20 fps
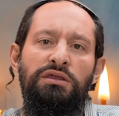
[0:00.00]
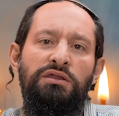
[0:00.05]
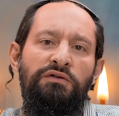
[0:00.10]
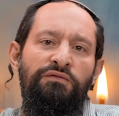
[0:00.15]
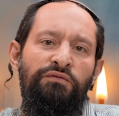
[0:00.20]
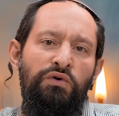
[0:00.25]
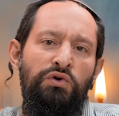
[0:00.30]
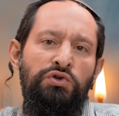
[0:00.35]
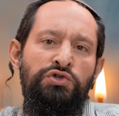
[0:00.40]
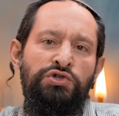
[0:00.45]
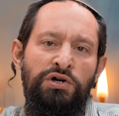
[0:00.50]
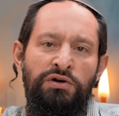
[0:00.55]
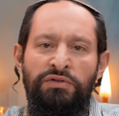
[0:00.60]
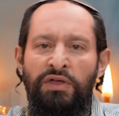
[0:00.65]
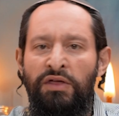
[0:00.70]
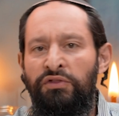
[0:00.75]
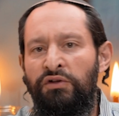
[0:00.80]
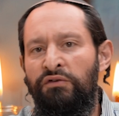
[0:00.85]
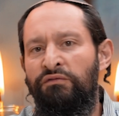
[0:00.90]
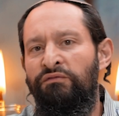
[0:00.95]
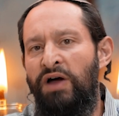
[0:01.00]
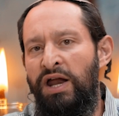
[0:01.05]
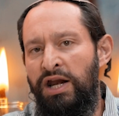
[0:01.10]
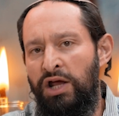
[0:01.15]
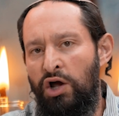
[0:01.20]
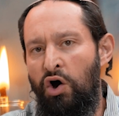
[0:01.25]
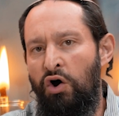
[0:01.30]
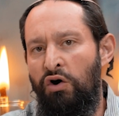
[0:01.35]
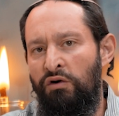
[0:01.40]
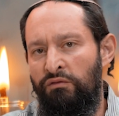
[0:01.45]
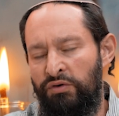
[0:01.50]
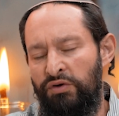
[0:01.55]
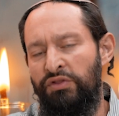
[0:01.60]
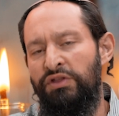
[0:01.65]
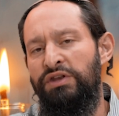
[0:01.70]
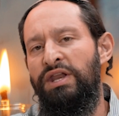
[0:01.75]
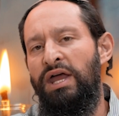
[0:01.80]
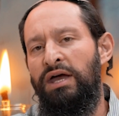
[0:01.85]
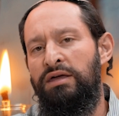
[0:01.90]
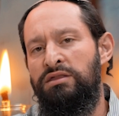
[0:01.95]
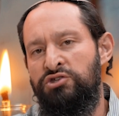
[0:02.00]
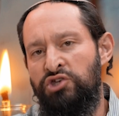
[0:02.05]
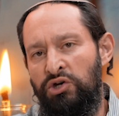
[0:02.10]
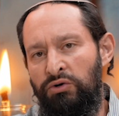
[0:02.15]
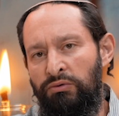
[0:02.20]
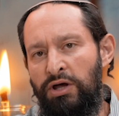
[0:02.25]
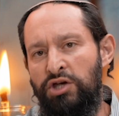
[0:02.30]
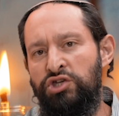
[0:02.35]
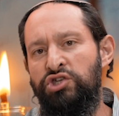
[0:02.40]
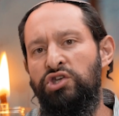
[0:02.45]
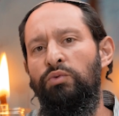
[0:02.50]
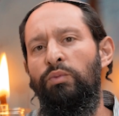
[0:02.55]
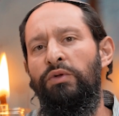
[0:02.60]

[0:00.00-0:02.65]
the future that they're fighting over, the next generation,